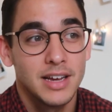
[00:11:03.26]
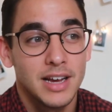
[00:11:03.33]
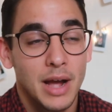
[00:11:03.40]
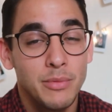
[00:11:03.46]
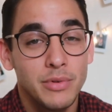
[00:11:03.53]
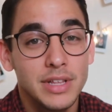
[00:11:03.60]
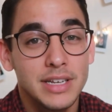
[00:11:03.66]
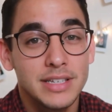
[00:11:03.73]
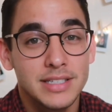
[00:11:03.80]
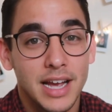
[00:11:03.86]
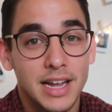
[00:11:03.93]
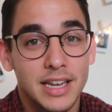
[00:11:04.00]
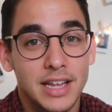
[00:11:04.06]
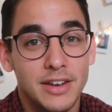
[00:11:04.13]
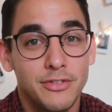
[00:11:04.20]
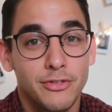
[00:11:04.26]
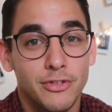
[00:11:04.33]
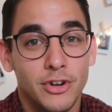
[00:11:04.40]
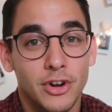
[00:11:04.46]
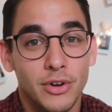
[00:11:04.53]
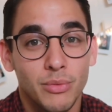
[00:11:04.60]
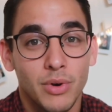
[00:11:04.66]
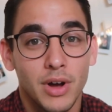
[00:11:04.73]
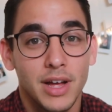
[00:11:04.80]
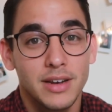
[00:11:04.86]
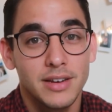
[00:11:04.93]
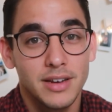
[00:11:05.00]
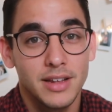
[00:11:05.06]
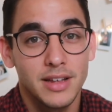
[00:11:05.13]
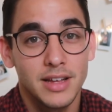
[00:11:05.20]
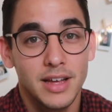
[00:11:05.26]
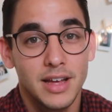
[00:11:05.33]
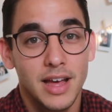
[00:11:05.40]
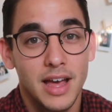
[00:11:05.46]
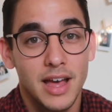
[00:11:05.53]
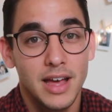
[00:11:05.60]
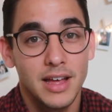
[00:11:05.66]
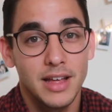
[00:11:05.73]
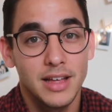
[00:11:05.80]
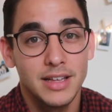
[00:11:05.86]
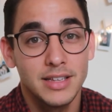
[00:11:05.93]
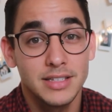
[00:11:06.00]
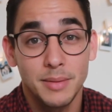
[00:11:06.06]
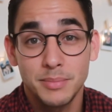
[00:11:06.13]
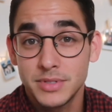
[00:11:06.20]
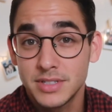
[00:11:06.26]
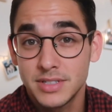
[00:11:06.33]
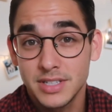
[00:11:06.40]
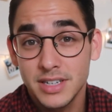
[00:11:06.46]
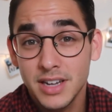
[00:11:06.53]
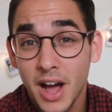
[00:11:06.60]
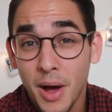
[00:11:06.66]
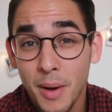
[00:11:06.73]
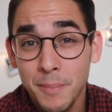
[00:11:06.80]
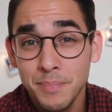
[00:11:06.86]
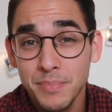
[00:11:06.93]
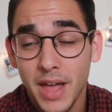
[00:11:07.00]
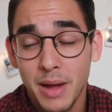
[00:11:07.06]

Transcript: I'm really excited for what is up to come.